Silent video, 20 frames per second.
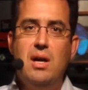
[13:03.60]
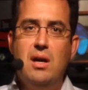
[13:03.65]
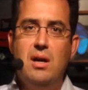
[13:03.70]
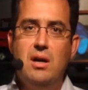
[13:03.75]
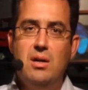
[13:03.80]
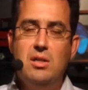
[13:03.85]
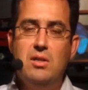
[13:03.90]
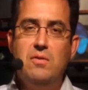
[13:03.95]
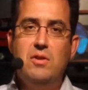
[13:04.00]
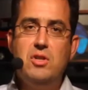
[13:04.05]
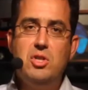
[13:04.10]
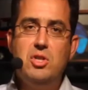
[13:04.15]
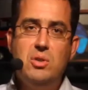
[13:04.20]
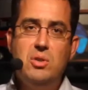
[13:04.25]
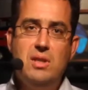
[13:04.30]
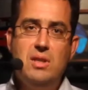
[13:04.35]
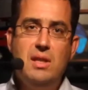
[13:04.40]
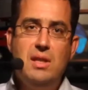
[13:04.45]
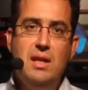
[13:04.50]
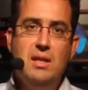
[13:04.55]
artificial
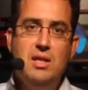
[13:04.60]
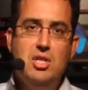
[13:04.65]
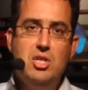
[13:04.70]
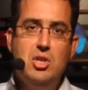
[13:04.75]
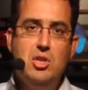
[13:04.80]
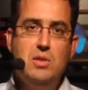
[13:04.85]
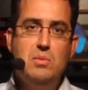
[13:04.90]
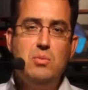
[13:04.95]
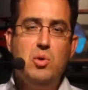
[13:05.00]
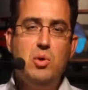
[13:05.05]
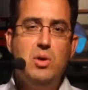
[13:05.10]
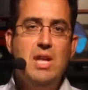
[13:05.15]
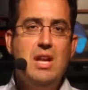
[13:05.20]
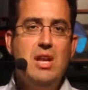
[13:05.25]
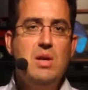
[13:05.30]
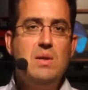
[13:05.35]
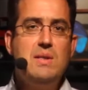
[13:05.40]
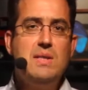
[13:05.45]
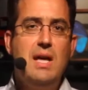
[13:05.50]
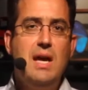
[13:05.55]
intelligence, more
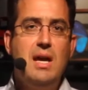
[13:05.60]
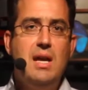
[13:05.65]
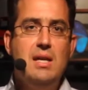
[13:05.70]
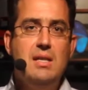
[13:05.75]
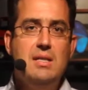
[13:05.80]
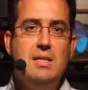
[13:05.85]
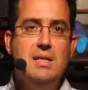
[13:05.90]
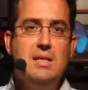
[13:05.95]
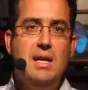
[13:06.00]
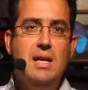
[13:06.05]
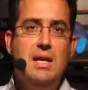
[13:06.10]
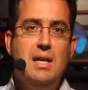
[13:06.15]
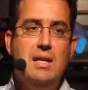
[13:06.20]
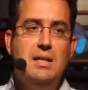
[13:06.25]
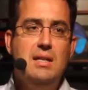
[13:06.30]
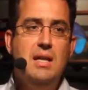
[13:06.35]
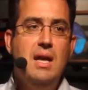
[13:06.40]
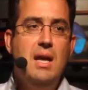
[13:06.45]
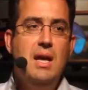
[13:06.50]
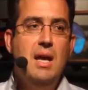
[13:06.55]
data science
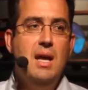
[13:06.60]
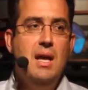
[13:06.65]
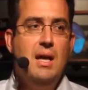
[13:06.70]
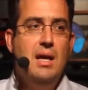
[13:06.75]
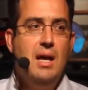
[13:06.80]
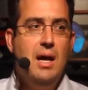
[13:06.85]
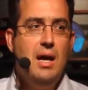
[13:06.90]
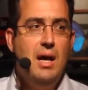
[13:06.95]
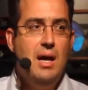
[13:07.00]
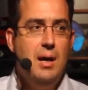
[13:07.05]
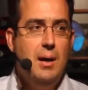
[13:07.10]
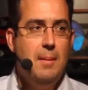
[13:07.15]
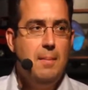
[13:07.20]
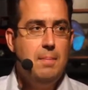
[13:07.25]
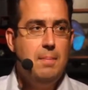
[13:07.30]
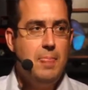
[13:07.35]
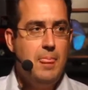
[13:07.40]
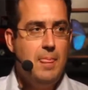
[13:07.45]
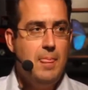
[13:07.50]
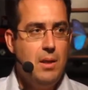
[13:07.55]
in
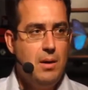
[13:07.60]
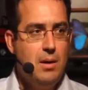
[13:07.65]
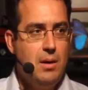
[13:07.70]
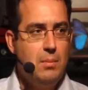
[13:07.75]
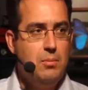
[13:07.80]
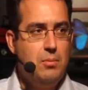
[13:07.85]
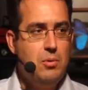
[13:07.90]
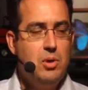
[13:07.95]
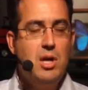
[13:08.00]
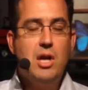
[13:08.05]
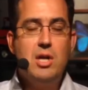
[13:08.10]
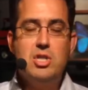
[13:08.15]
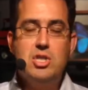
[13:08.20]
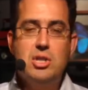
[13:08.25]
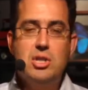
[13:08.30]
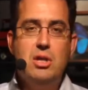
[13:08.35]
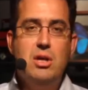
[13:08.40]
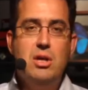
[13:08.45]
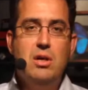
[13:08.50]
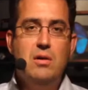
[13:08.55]
the
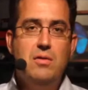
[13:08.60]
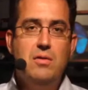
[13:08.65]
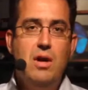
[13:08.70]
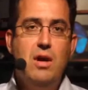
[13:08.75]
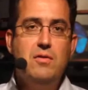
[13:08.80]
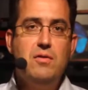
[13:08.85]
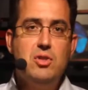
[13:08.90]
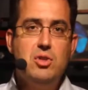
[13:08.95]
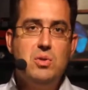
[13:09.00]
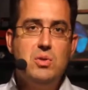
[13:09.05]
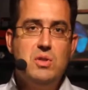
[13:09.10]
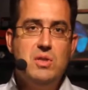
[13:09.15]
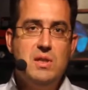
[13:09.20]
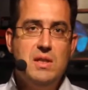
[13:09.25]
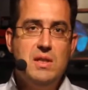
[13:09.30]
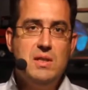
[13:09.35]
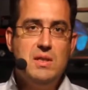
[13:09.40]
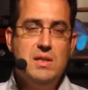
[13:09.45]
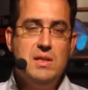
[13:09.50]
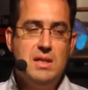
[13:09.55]
production of official
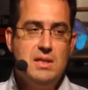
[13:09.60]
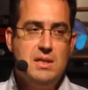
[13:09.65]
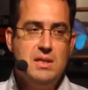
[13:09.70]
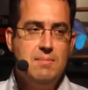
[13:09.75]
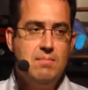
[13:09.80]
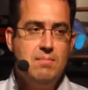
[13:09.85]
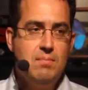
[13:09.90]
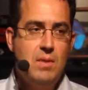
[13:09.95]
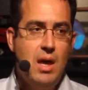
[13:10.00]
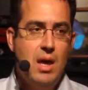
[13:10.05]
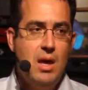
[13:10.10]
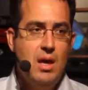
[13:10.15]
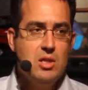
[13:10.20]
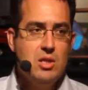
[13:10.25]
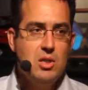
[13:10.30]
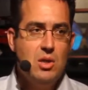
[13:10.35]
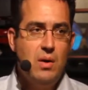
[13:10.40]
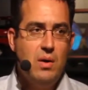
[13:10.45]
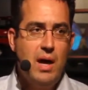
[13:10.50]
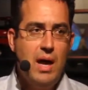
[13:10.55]
statistics.
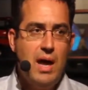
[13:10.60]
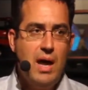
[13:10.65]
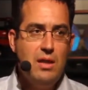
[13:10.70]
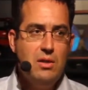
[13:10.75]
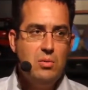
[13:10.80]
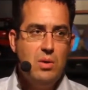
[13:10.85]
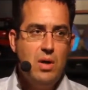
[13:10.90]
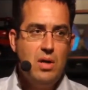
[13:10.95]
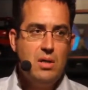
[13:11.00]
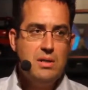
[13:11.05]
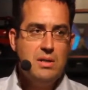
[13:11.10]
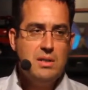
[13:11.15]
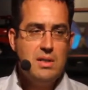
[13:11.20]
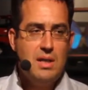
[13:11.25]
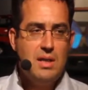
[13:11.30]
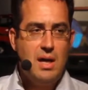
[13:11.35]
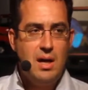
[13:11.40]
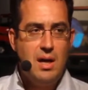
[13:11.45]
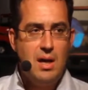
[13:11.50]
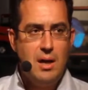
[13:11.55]
So Antoine's
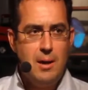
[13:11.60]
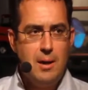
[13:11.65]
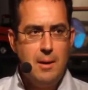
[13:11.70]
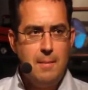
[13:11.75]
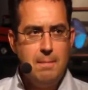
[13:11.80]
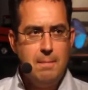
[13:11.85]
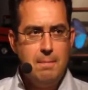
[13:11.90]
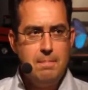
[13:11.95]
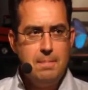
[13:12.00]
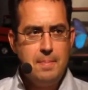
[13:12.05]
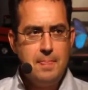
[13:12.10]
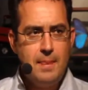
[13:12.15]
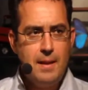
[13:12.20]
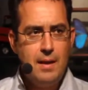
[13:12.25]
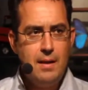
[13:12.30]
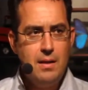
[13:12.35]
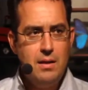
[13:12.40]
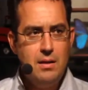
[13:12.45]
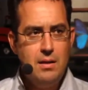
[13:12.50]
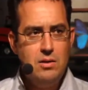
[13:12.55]

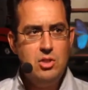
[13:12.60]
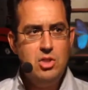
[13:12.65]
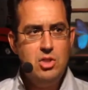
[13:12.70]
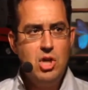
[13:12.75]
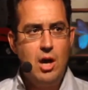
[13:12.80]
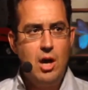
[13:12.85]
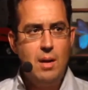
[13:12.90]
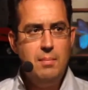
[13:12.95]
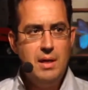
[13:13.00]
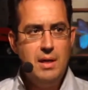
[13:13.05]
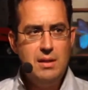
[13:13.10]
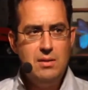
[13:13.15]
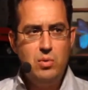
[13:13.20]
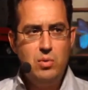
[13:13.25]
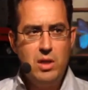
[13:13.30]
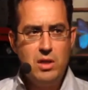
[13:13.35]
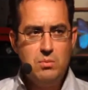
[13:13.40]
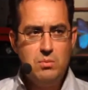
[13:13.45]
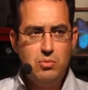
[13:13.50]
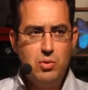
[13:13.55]
job,
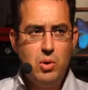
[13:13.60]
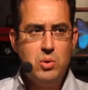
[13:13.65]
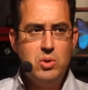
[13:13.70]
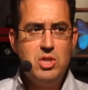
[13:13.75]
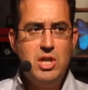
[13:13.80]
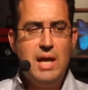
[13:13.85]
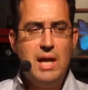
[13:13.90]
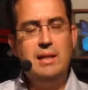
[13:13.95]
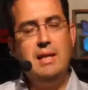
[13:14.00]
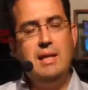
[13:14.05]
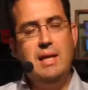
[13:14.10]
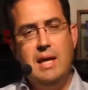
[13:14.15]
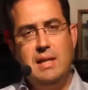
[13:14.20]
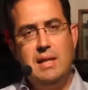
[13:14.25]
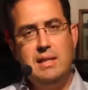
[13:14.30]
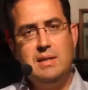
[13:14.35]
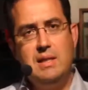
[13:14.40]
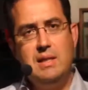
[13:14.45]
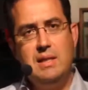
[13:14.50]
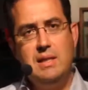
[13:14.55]
Antoine's project
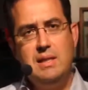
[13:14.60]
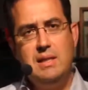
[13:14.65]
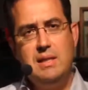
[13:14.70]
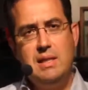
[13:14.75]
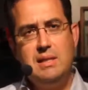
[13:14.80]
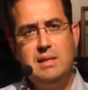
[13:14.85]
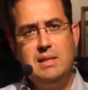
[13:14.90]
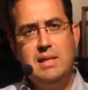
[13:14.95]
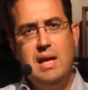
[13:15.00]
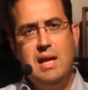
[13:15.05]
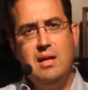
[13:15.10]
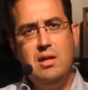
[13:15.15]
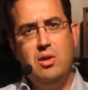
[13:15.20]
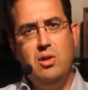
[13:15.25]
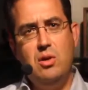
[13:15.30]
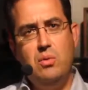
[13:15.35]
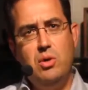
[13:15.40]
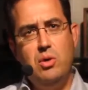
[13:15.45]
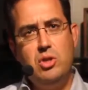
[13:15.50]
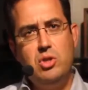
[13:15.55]
at Statistics
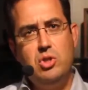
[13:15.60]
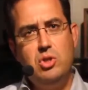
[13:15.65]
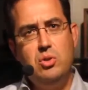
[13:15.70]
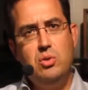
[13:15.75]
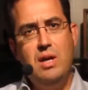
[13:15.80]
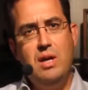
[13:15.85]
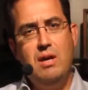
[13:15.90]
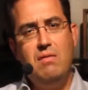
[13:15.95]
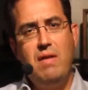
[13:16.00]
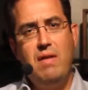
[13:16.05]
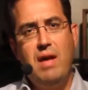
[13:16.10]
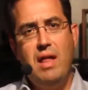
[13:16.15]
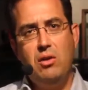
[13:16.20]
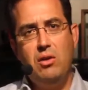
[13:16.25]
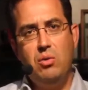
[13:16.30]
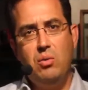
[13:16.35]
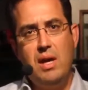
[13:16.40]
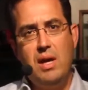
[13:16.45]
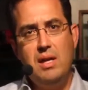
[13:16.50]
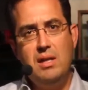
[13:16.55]
Canada was to
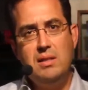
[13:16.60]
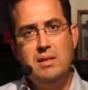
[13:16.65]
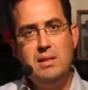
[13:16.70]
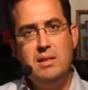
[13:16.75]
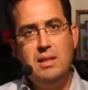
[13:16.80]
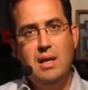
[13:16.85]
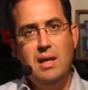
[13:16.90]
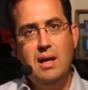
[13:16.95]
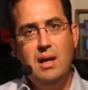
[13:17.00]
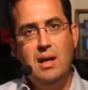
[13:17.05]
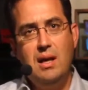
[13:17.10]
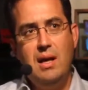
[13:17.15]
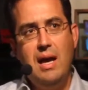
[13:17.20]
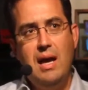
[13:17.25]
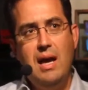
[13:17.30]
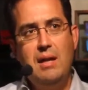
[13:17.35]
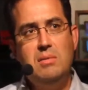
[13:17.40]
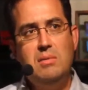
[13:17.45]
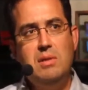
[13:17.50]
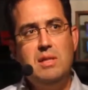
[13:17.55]
evaluate
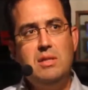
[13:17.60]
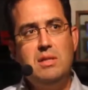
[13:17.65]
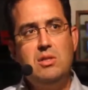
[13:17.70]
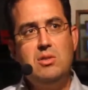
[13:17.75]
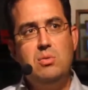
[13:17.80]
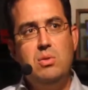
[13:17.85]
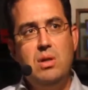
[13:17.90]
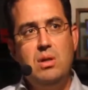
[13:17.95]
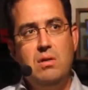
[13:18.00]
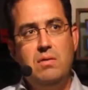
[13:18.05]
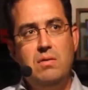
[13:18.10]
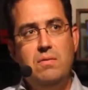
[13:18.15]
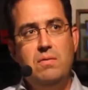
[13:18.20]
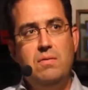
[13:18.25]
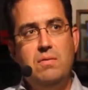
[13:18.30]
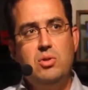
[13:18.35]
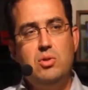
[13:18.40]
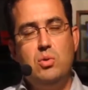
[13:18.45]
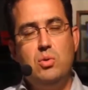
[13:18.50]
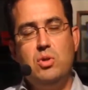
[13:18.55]
administrative
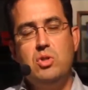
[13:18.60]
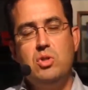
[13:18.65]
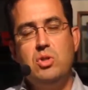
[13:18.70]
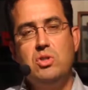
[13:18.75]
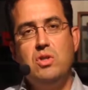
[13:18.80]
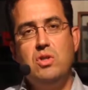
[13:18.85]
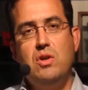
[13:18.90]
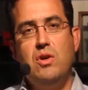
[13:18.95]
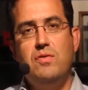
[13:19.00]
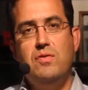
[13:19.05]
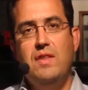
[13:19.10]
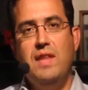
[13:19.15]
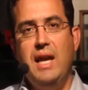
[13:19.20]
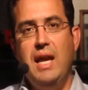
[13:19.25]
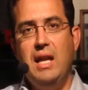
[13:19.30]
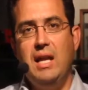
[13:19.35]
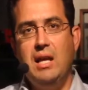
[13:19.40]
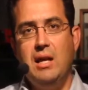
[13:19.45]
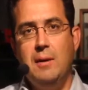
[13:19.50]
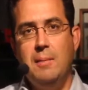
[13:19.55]
sources of
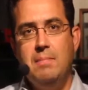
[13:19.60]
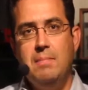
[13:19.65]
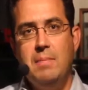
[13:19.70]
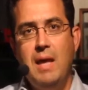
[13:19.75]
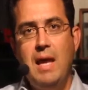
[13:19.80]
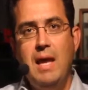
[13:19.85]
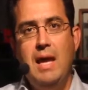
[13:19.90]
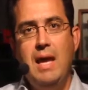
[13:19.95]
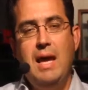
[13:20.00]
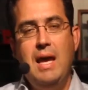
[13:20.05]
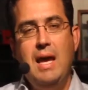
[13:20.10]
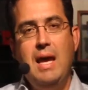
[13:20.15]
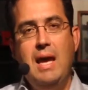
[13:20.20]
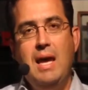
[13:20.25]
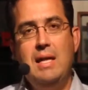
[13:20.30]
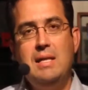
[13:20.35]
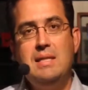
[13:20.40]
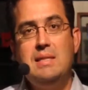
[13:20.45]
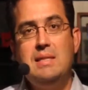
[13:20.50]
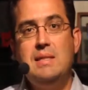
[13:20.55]
data
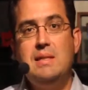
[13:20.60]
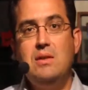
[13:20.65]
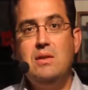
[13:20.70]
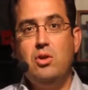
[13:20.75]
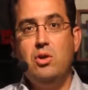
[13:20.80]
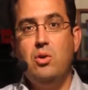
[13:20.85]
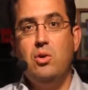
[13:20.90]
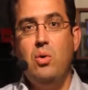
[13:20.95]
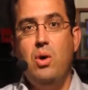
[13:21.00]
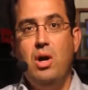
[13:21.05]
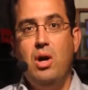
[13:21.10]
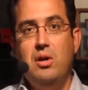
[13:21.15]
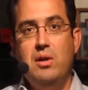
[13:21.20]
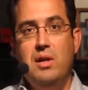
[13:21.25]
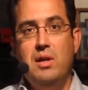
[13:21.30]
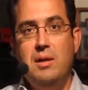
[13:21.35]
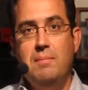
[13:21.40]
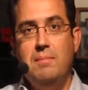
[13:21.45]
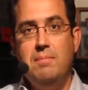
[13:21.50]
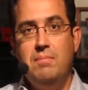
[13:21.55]
and see their
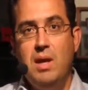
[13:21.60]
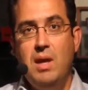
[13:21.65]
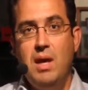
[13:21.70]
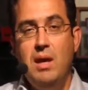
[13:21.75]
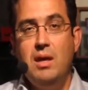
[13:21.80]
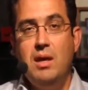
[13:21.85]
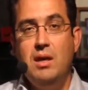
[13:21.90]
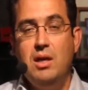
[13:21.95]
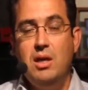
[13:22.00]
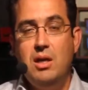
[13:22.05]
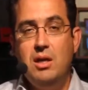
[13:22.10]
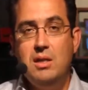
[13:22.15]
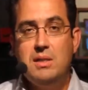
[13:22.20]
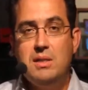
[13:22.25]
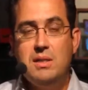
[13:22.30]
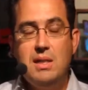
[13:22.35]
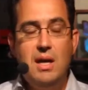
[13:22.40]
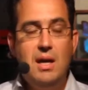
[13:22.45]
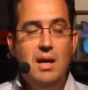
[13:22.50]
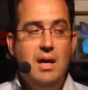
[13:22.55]
quality.
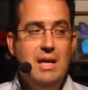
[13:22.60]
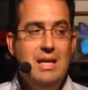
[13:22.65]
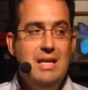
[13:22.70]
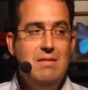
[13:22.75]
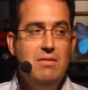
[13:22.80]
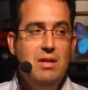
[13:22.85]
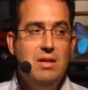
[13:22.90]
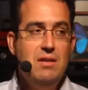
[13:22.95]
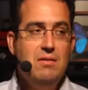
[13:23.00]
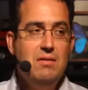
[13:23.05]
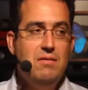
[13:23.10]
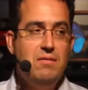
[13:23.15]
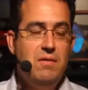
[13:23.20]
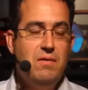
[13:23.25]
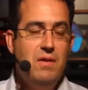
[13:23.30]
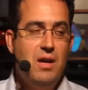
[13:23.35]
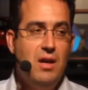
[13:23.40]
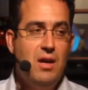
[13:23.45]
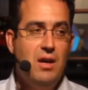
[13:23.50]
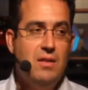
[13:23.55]
Because even if
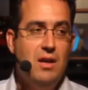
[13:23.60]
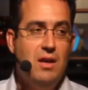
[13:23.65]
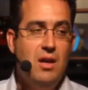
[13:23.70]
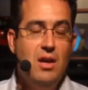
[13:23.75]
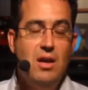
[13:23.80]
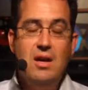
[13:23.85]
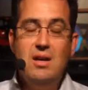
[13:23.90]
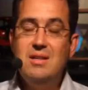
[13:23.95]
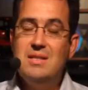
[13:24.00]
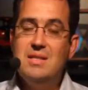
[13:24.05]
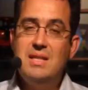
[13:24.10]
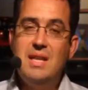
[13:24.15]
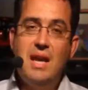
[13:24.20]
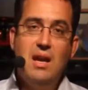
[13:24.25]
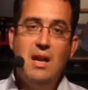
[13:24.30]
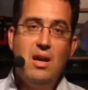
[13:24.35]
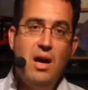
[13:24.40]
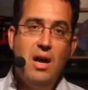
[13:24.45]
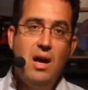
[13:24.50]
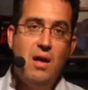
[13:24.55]
there is
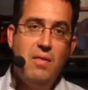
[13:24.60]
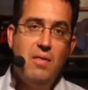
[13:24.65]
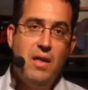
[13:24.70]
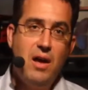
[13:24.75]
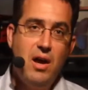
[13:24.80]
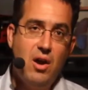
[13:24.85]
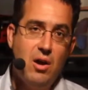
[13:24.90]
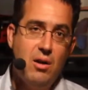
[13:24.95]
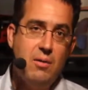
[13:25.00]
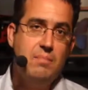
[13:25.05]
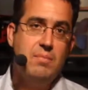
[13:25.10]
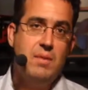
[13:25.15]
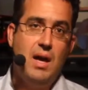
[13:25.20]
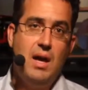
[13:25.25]
data out there,